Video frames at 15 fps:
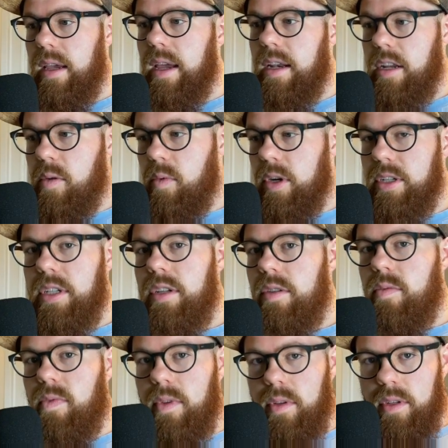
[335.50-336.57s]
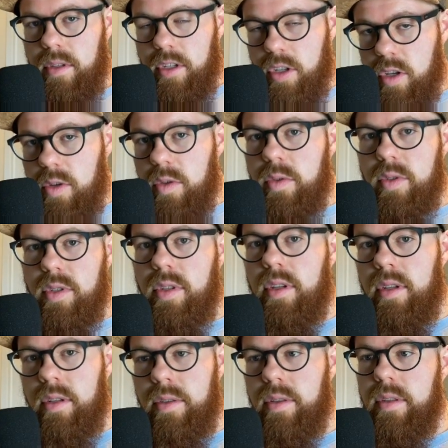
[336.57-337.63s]
and you want to use
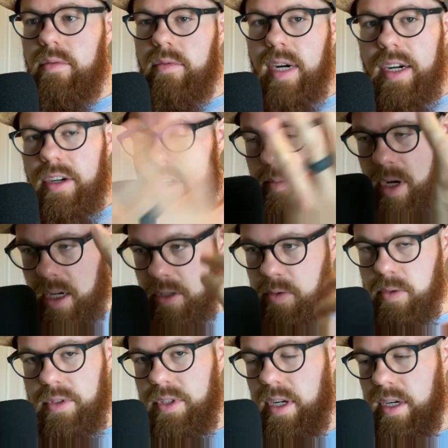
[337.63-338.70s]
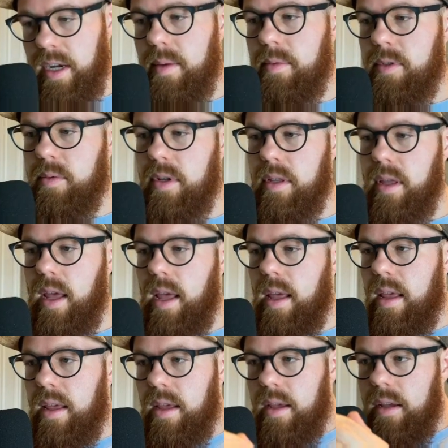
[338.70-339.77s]
the, the rendering modules that it comes with,
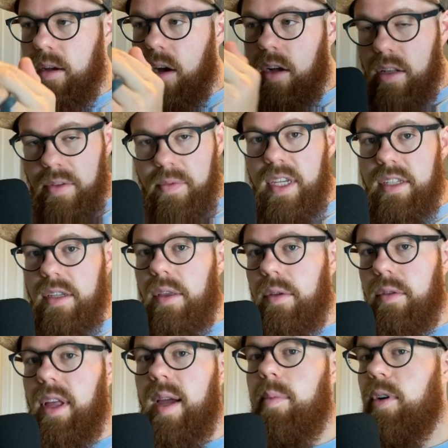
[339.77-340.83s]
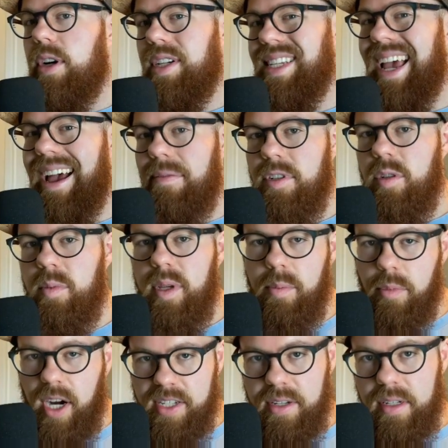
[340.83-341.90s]
all of these other libraries have to be
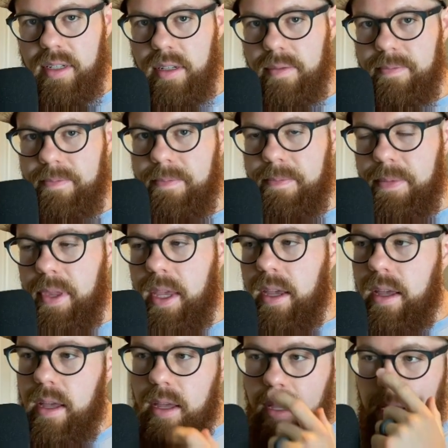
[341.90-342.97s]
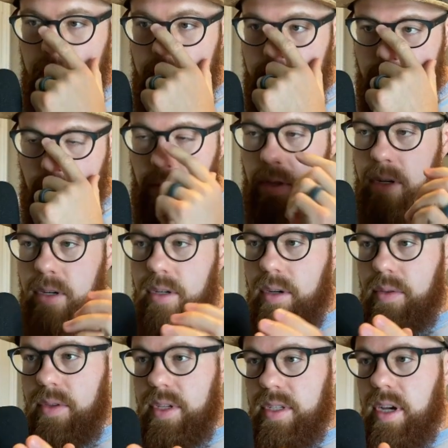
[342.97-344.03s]
present. So
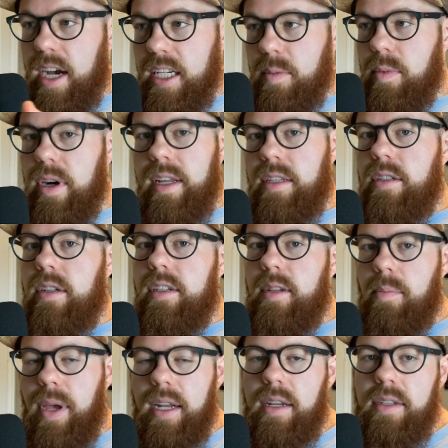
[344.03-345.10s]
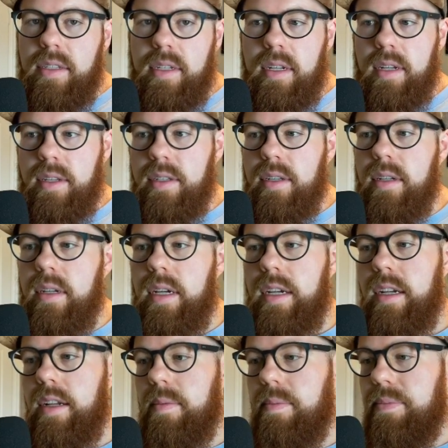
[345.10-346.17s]
there, this OSPRay install dependencies
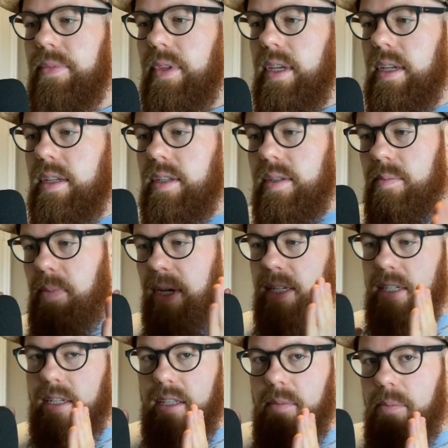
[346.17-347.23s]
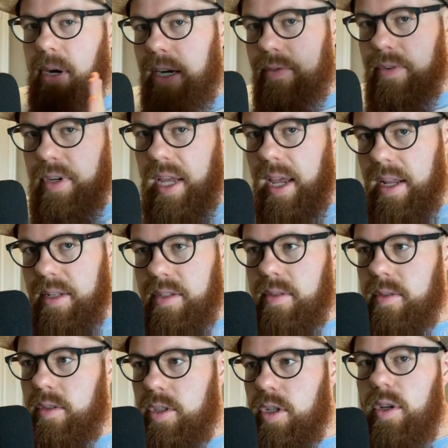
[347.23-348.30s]
um, is basically
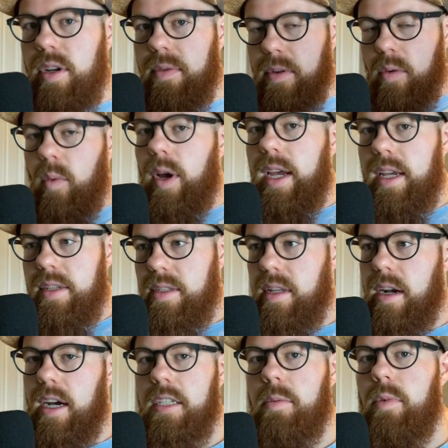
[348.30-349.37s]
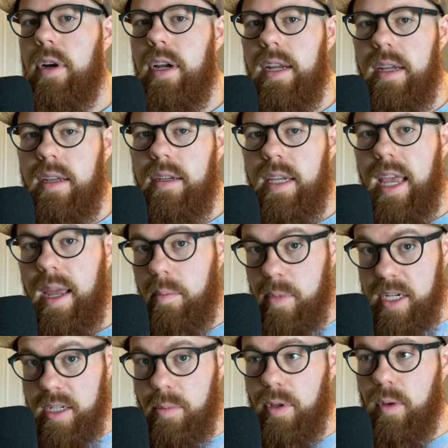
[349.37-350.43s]
bifurcates two different ways that OSPRay can
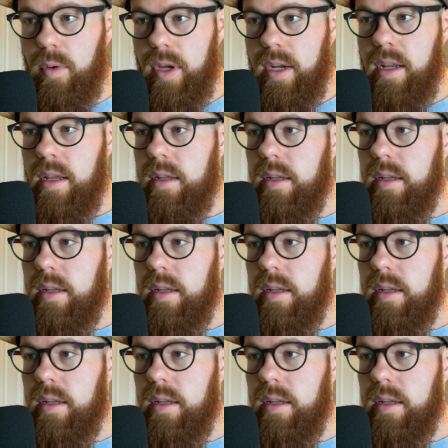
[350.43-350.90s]
be deployed.